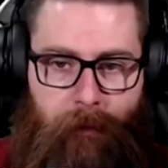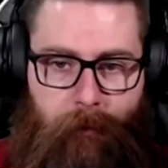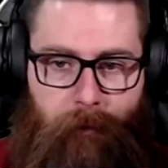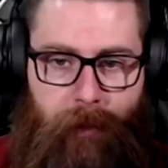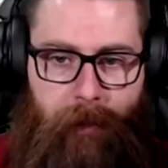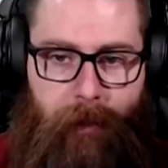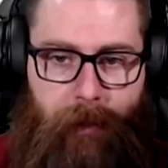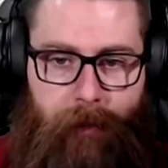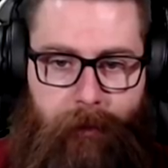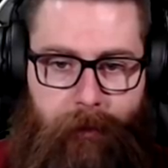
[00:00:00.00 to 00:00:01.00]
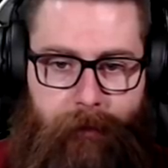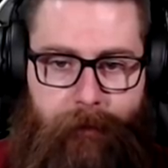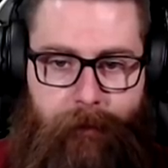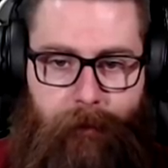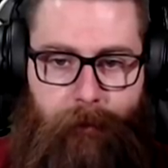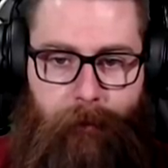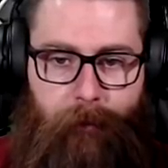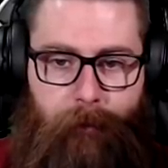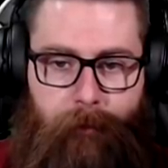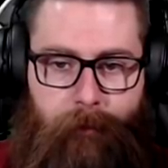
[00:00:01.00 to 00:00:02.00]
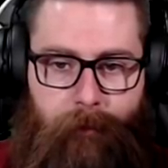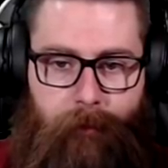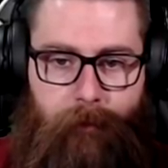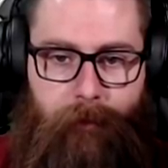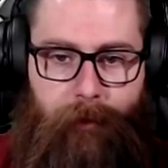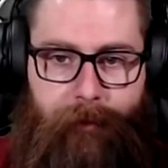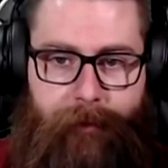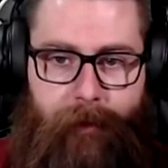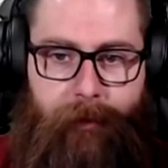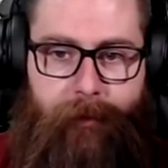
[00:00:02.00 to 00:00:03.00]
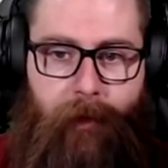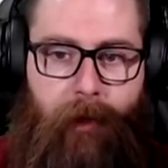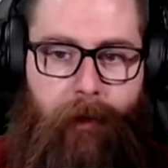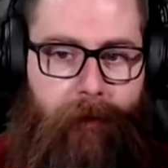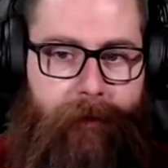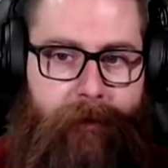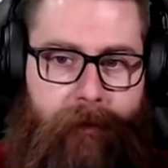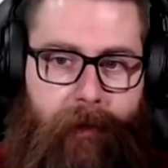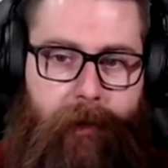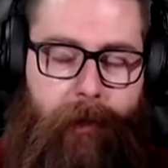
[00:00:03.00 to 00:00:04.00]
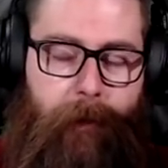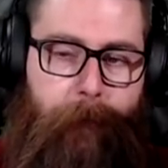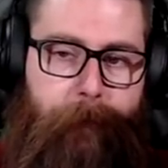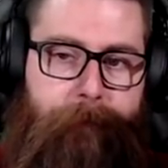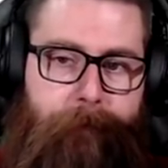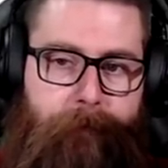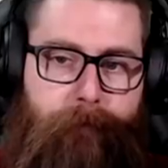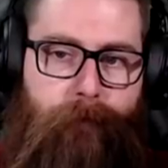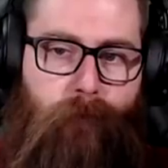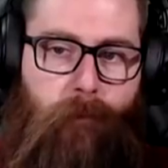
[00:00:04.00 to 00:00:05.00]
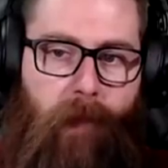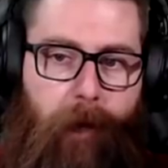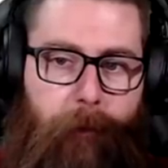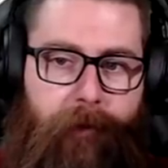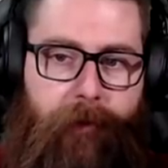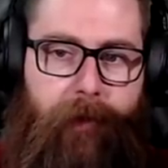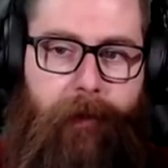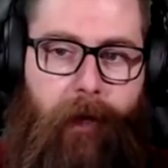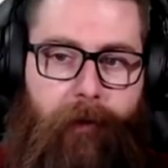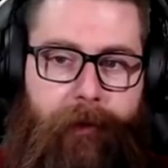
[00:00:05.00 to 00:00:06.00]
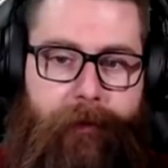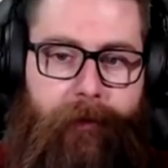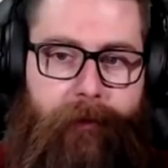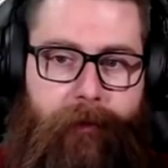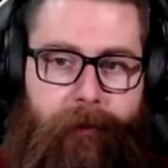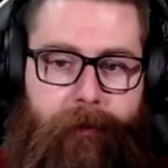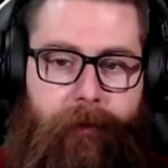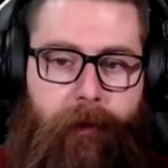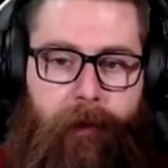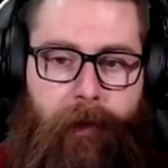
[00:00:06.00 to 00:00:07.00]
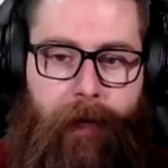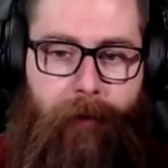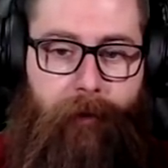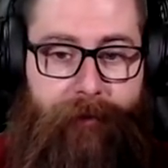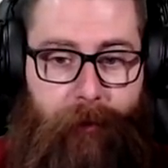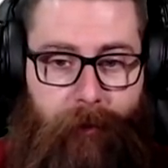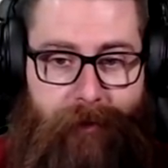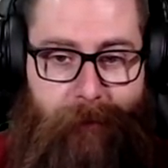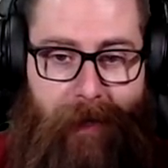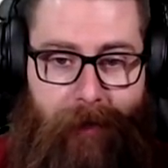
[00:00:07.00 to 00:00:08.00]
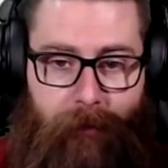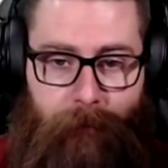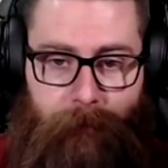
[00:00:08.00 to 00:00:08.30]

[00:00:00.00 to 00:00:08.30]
We'll get Ignis to use this. This is a 100% to all resistances, and it restores mana.